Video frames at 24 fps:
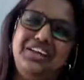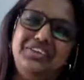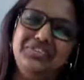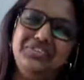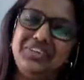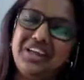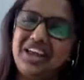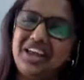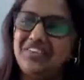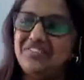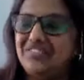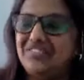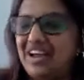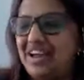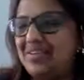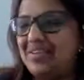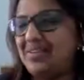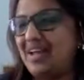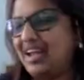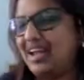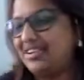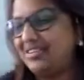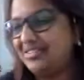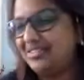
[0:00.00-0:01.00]

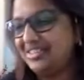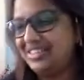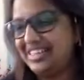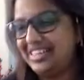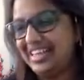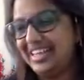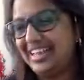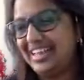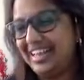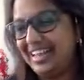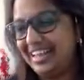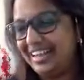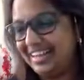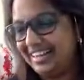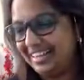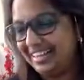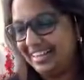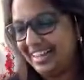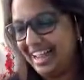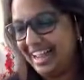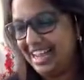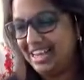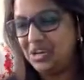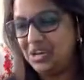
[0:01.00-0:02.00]
don't take
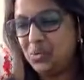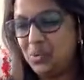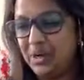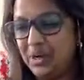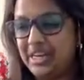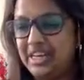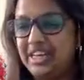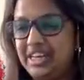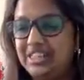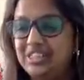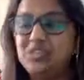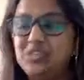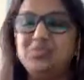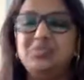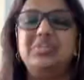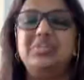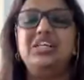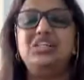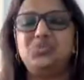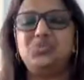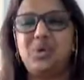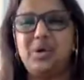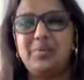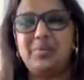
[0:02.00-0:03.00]
anyone else.
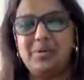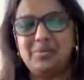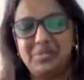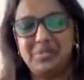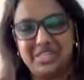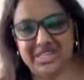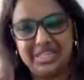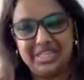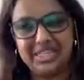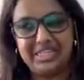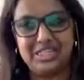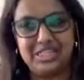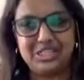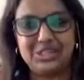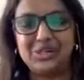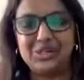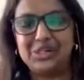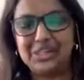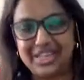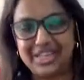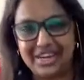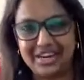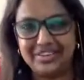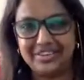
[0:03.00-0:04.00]
That's why my business is
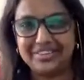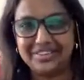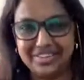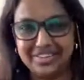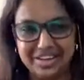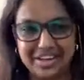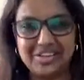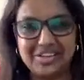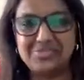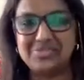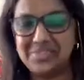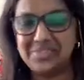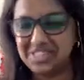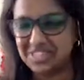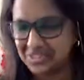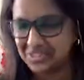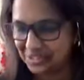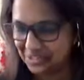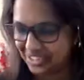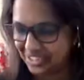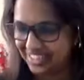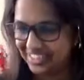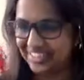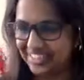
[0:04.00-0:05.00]
called Carol Edwin
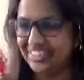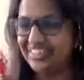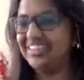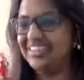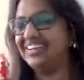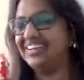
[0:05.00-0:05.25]
Coaching.